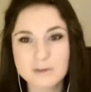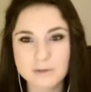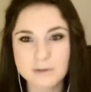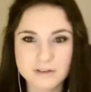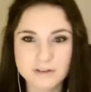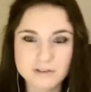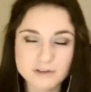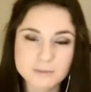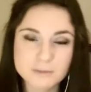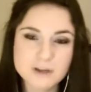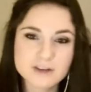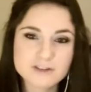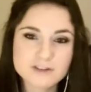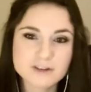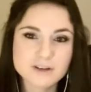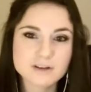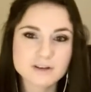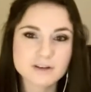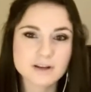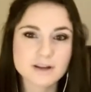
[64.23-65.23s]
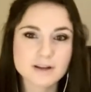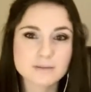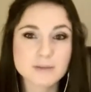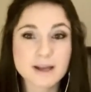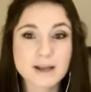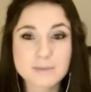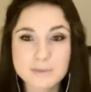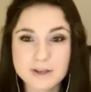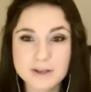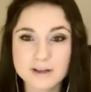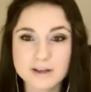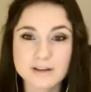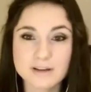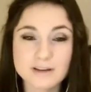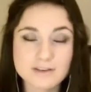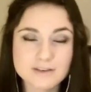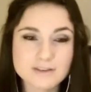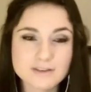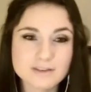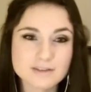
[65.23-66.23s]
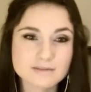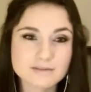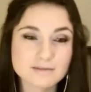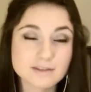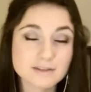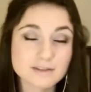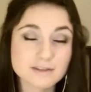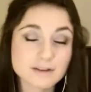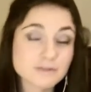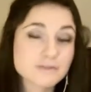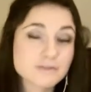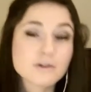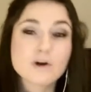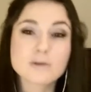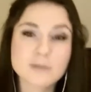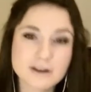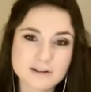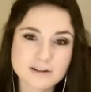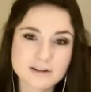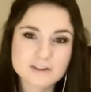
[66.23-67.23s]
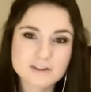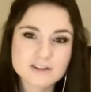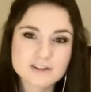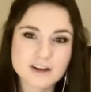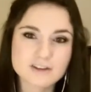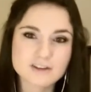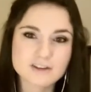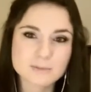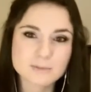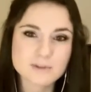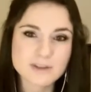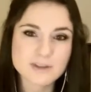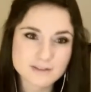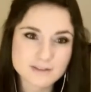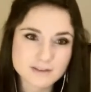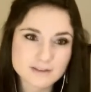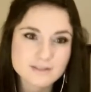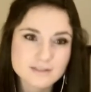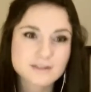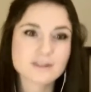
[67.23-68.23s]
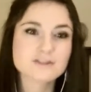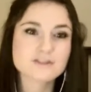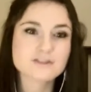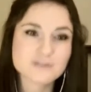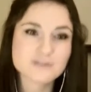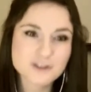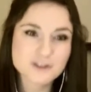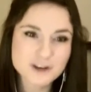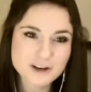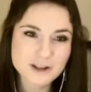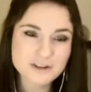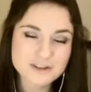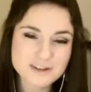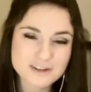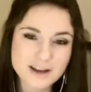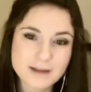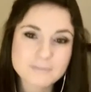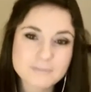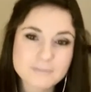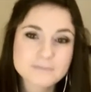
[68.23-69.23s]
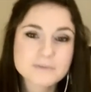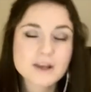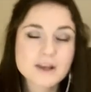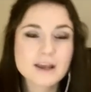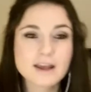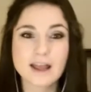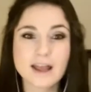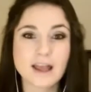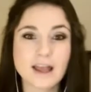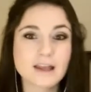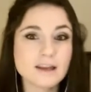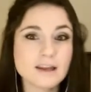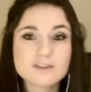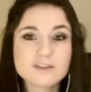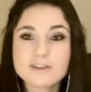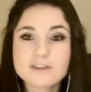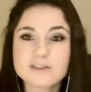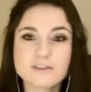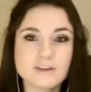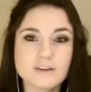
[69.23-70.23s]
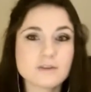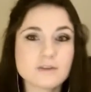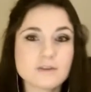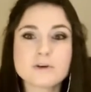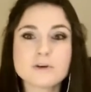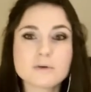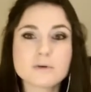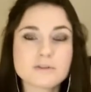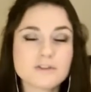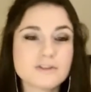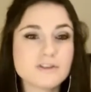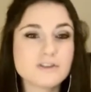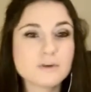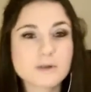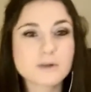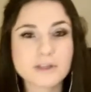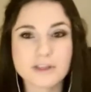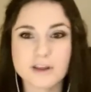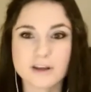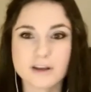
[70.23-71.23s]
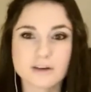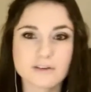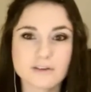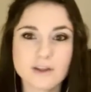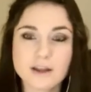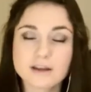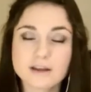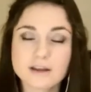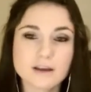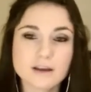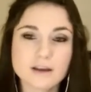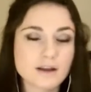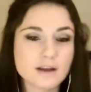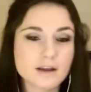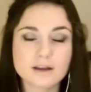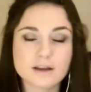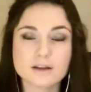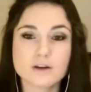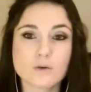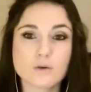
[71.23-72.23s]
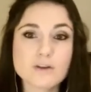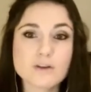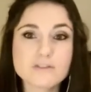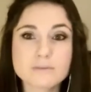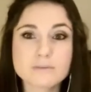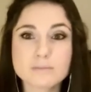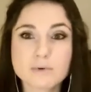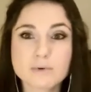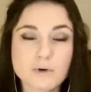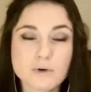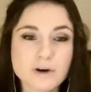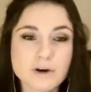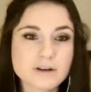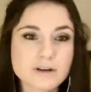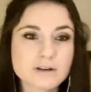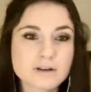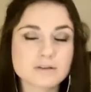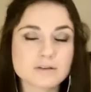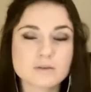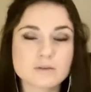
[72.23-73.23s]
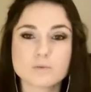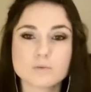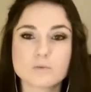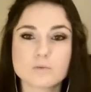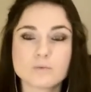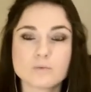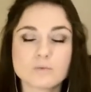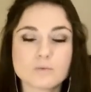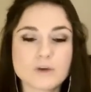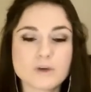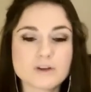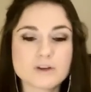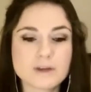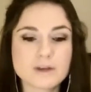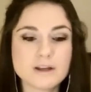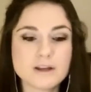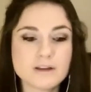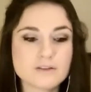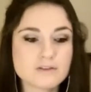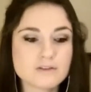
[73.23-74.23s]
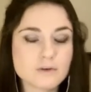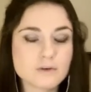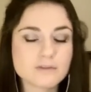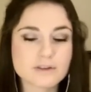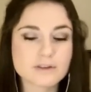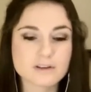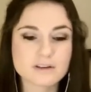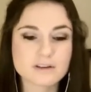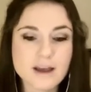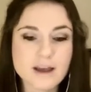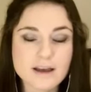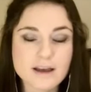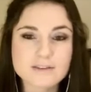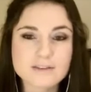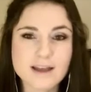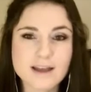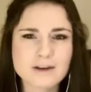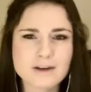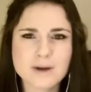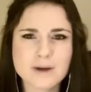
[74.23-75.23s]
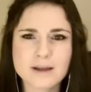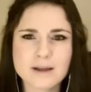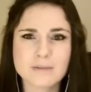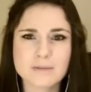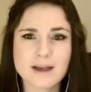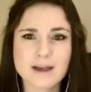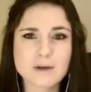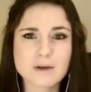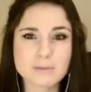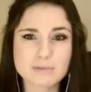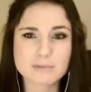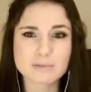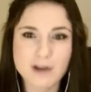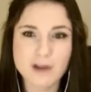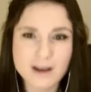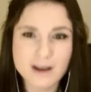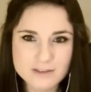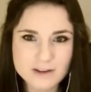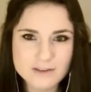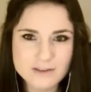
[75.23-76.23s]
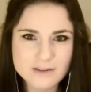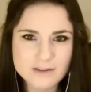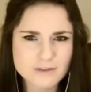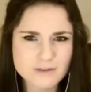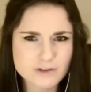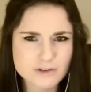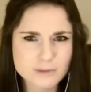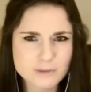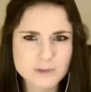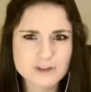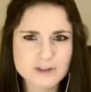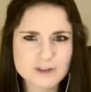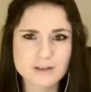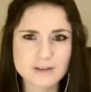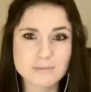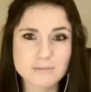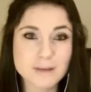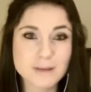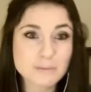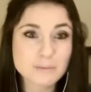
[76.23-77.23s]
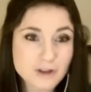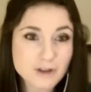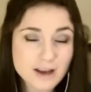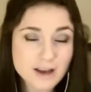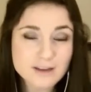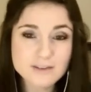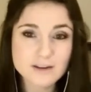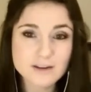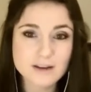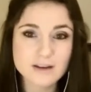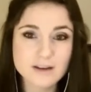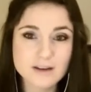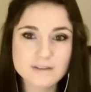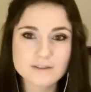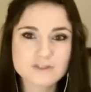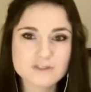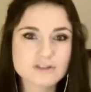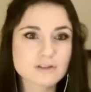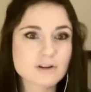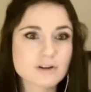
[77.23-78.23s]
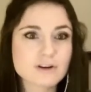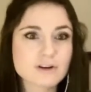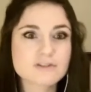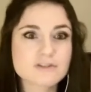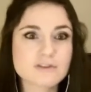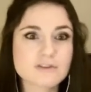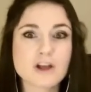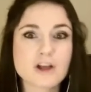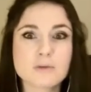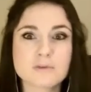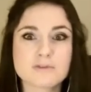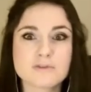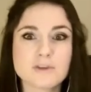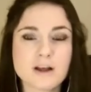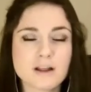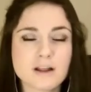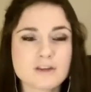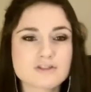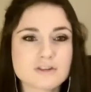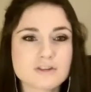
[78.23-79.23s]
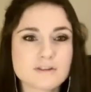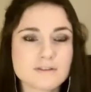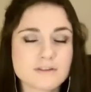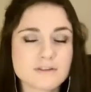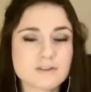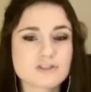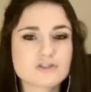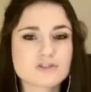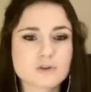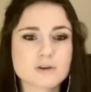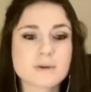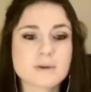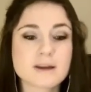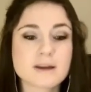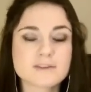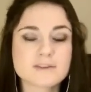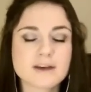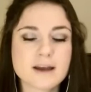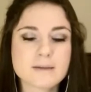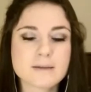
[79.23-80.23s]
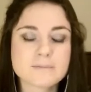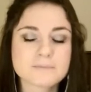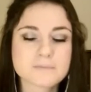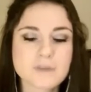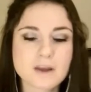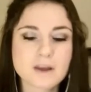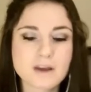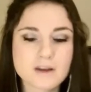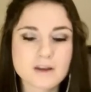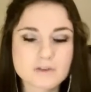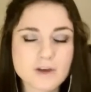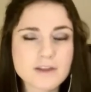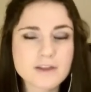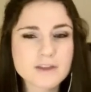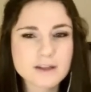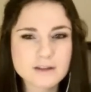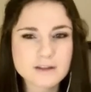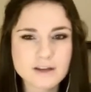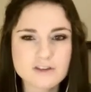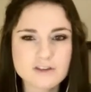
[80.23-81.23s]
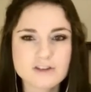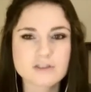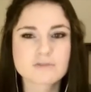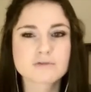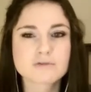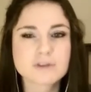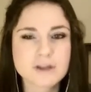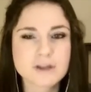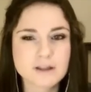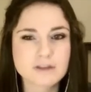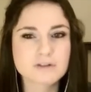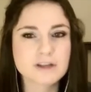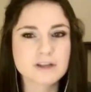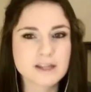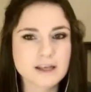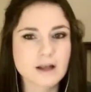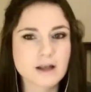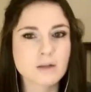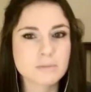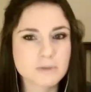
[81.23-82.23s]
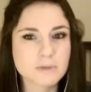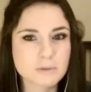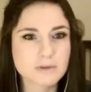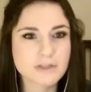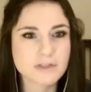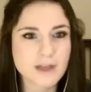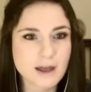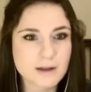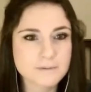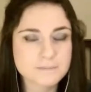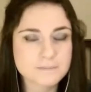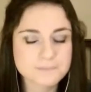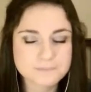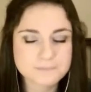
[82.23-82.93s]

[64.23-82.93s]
with information. In my opinion, this is a flaw in medical education, but that's a discussion for another time. And you just, you don't know what to do with it. You're like, you know, what's important? What do I need to know for the test? How do I, how do I process this information and memorize such a large volume of knowledge in such a short amount of time? So I think teaching really, really helped me with that.